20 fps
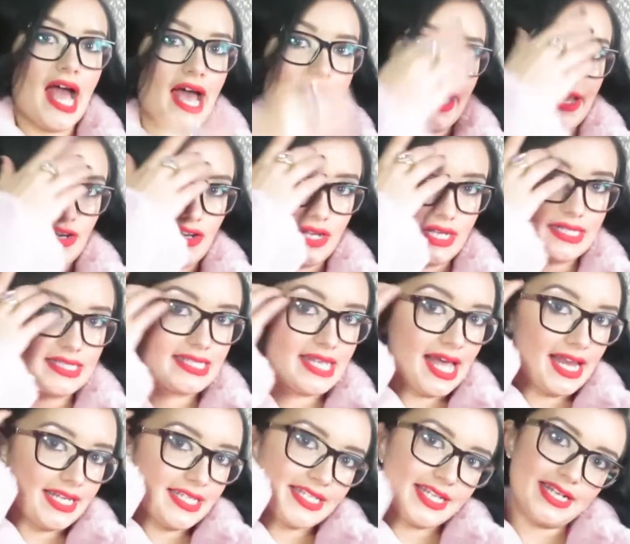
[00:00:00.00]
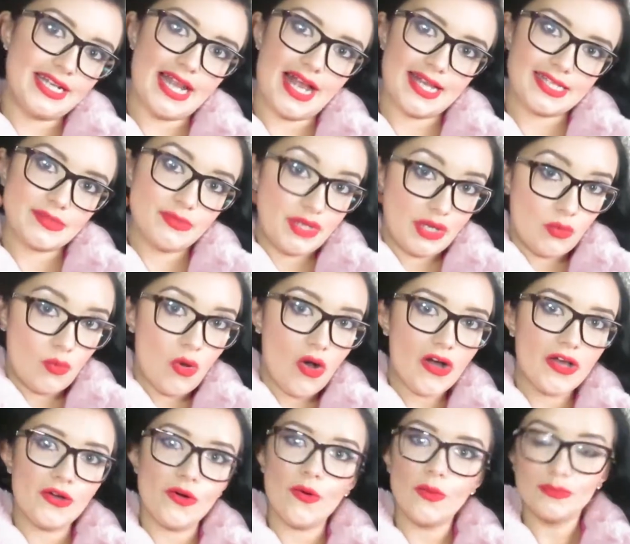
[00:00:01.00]
and I can tell it's going to last me a
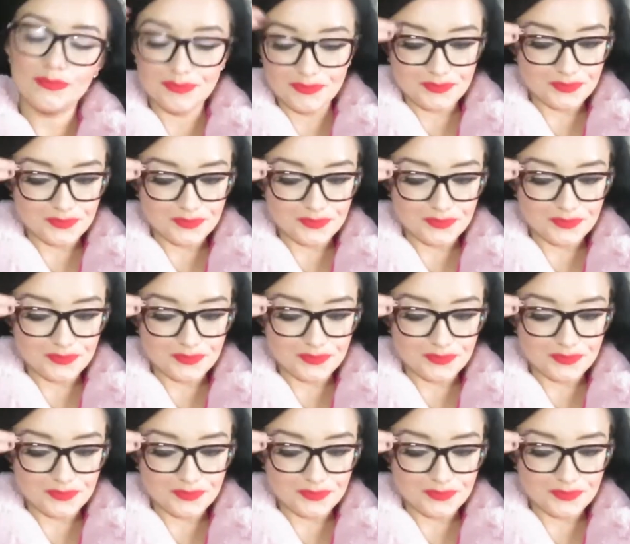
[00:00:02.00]
while.